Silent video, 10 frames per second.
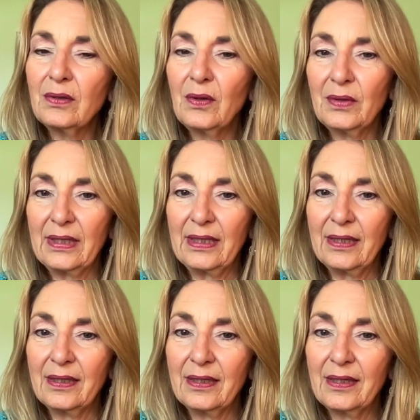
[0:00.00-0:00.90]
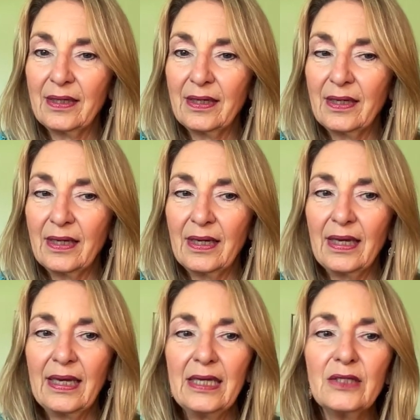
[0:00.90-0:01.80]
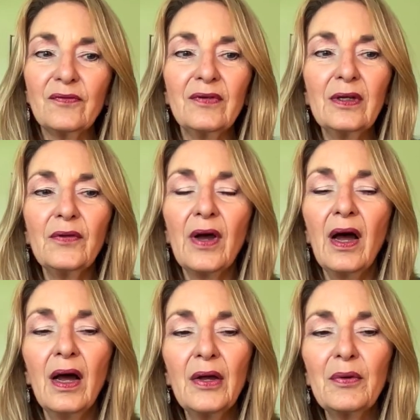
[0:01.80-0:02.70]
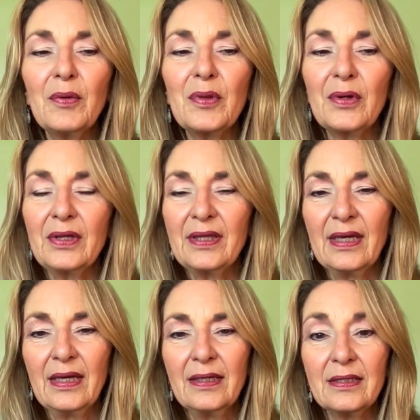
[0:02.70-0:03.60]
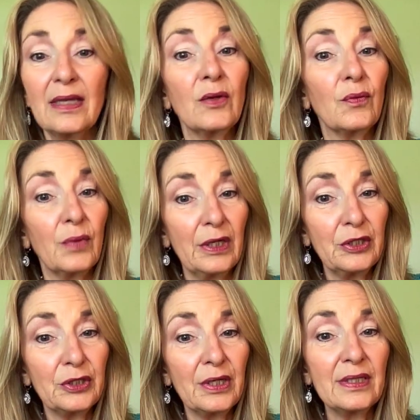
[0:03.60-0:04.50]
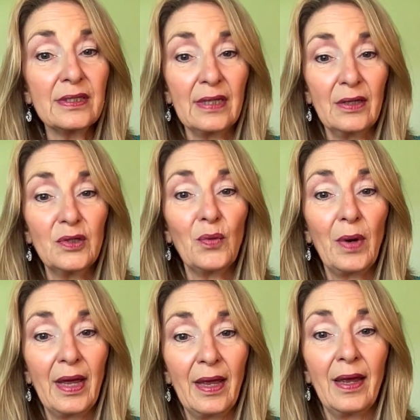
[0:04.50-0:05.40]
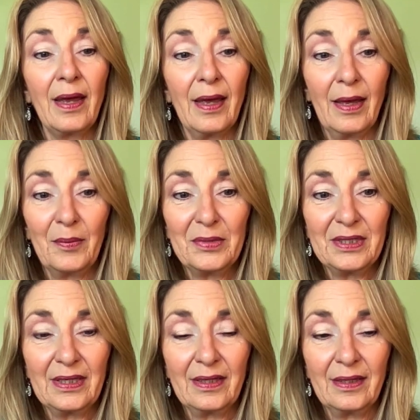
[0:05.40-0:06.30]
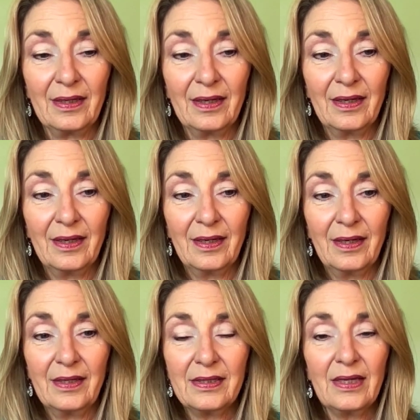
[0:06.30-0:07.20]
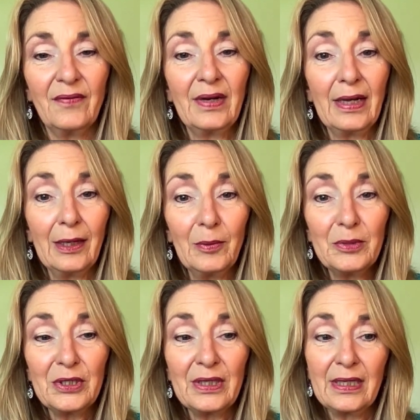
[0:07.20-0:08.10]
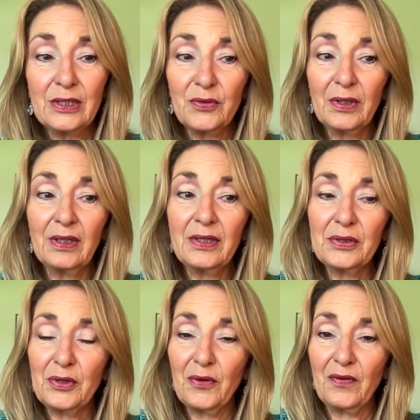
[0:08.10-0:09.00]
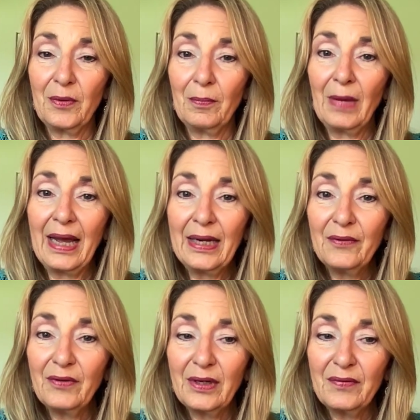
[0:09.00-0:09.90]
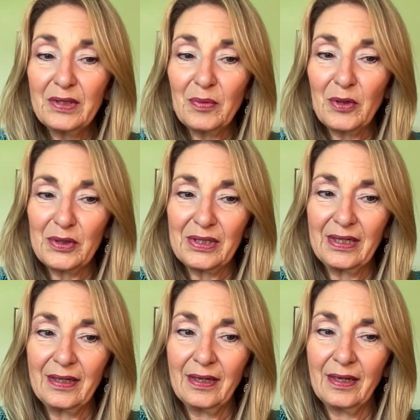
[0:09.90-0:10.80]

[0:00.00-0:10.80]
the lowly. He's filled the hungry with good things, and the rich he sent away empty. He's given help to Israel, his servant, mindful of his mercy,